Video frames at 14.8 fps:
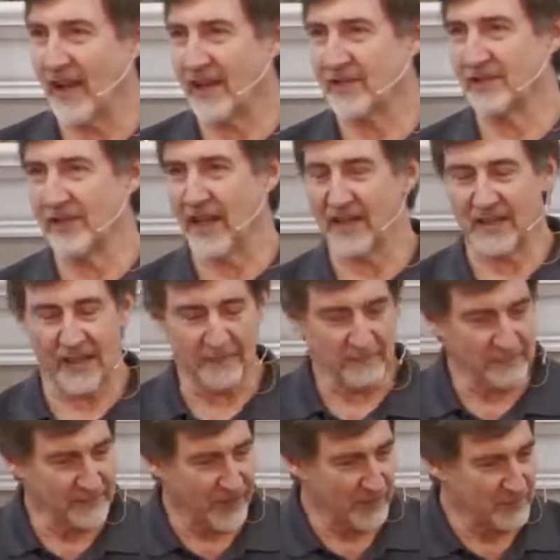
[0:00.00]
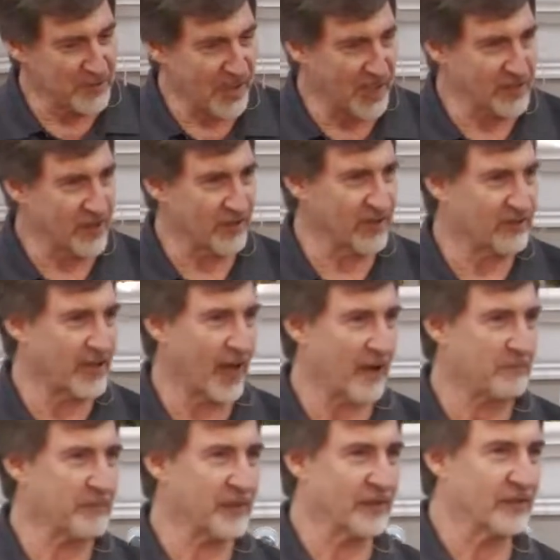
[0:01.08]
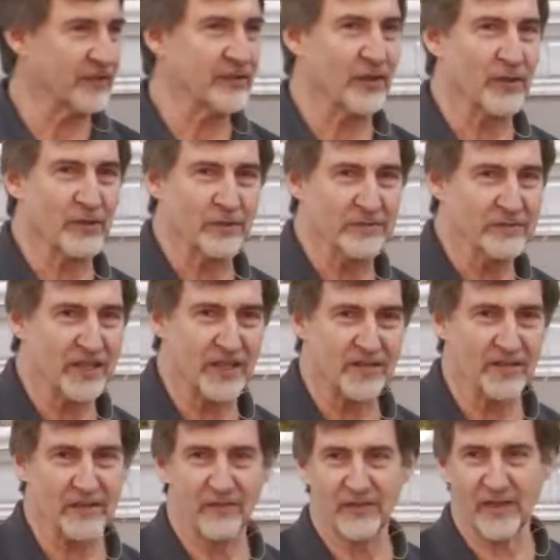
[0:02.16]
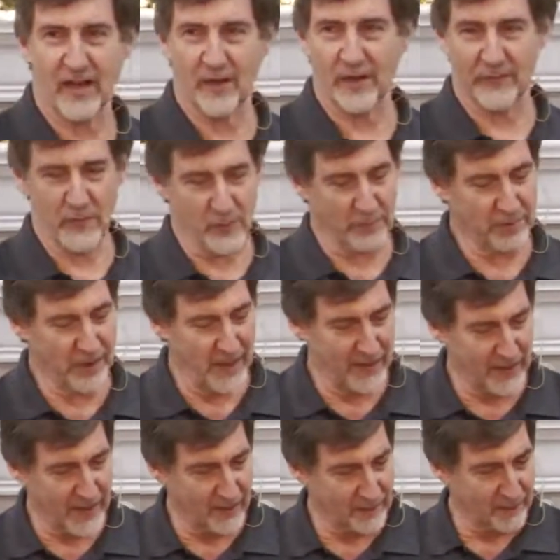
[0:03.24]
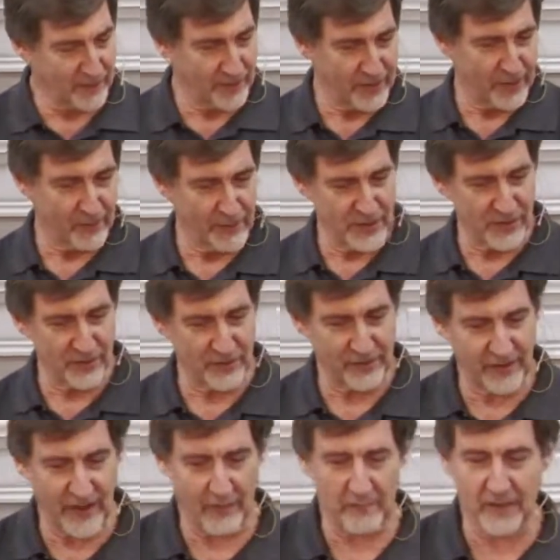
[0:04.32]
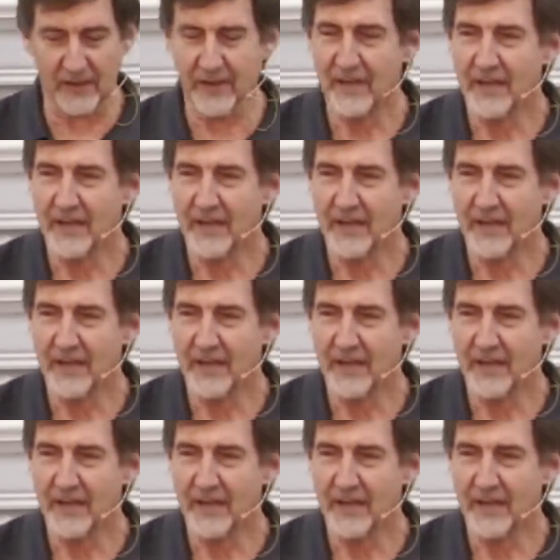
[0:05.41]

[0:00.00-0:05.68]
Actually, I'm changing the topic, so Josh and Liv, sorry if you were planning on the original topic.